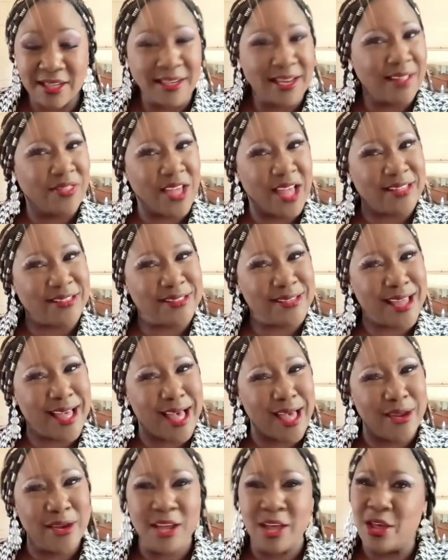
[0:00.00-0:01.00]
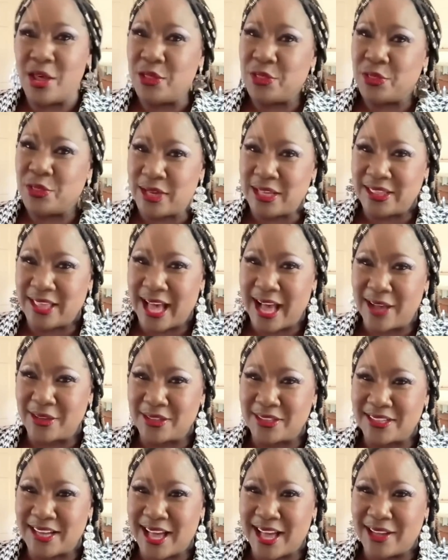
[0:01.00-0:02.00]
Now that's not
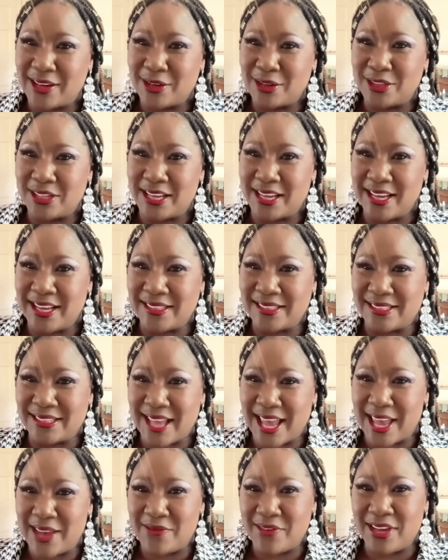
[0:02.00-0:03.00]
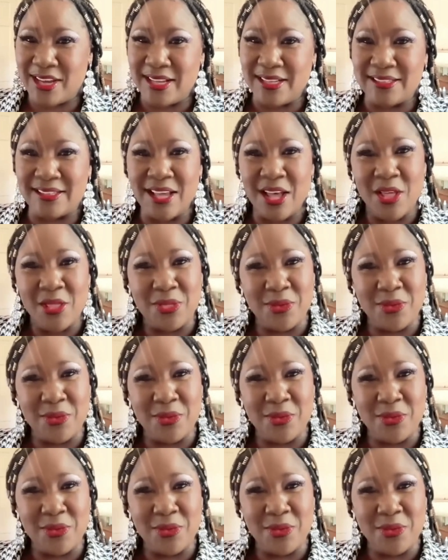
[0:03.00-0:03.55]
$3,000 in savings,